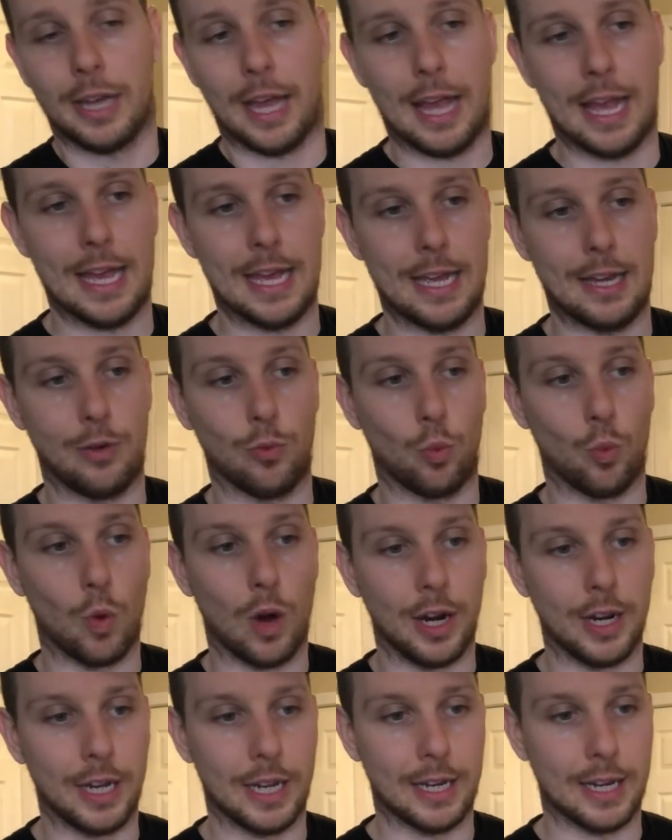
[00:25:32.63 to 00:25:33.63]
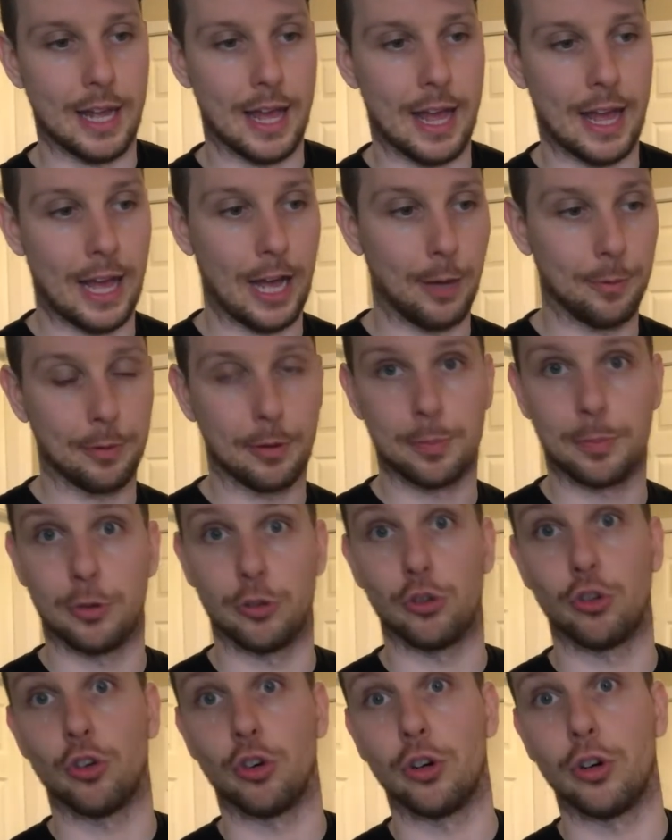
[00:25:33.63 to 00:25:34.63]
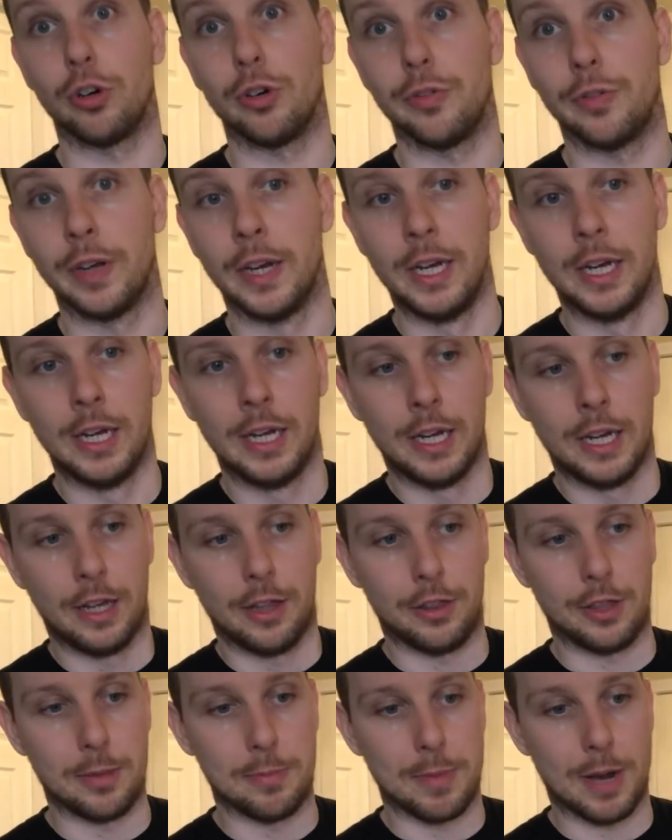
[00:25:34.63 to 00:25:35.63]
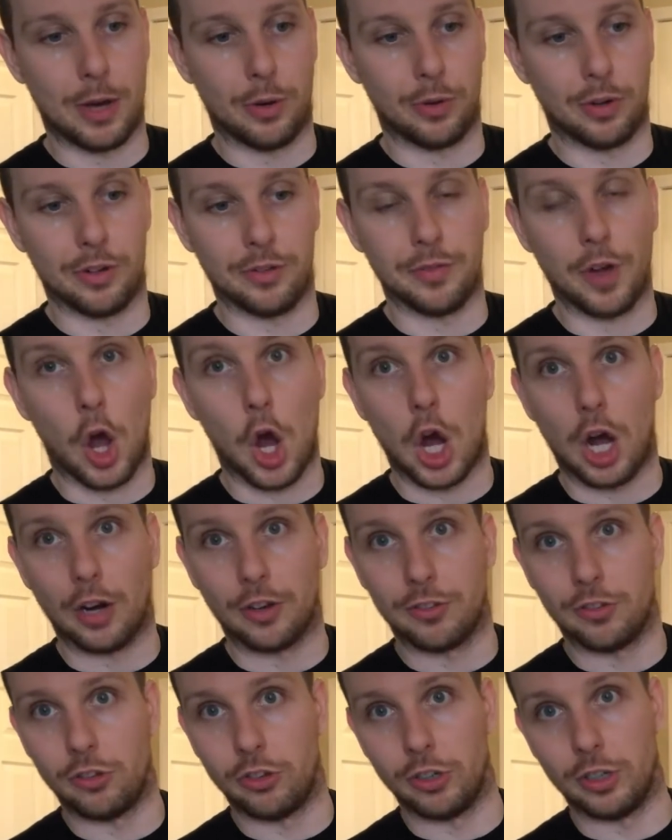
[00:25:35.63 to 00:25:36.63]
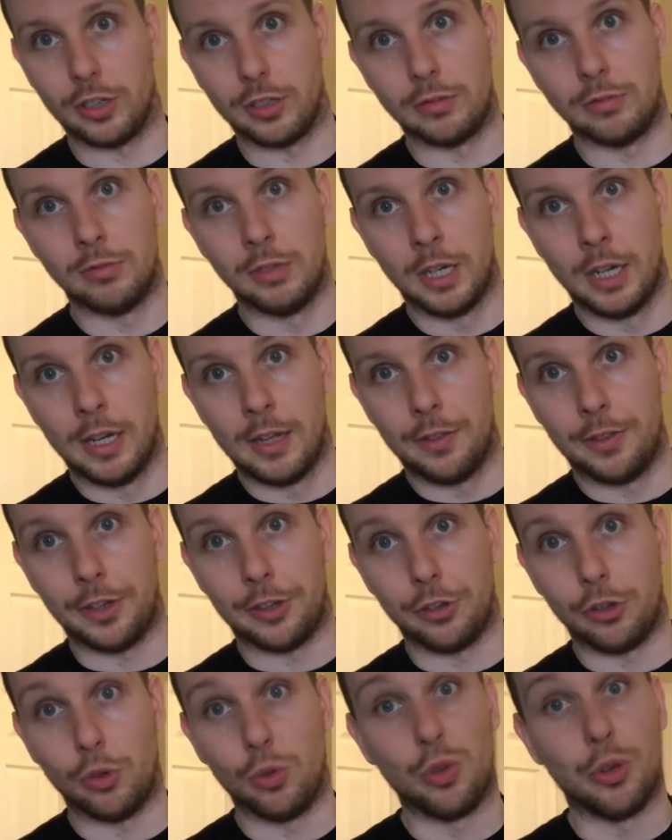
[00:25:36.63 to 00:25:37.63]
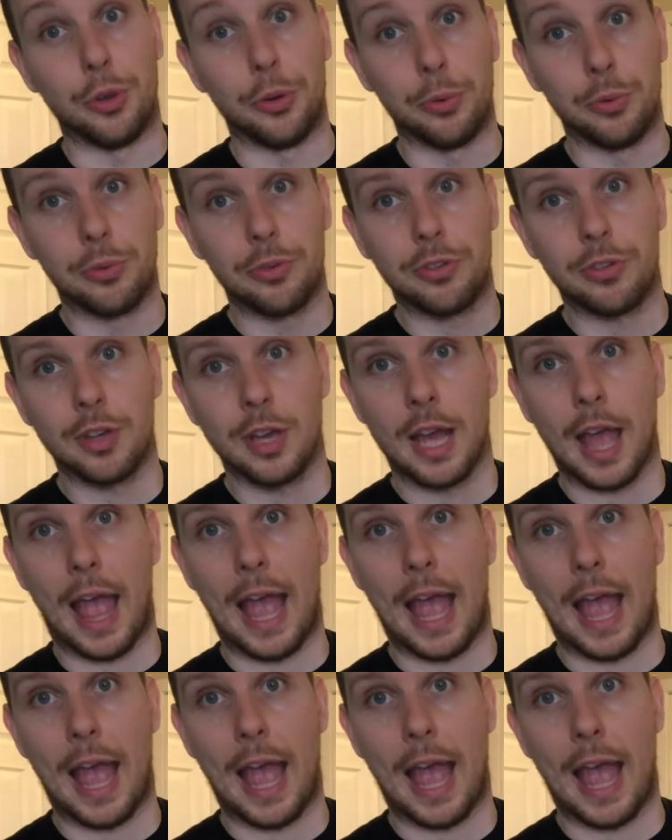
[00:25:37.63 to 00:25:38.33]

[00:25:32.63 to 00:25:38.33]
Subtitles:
and one, it helps preserve the amount of oxygen that you use,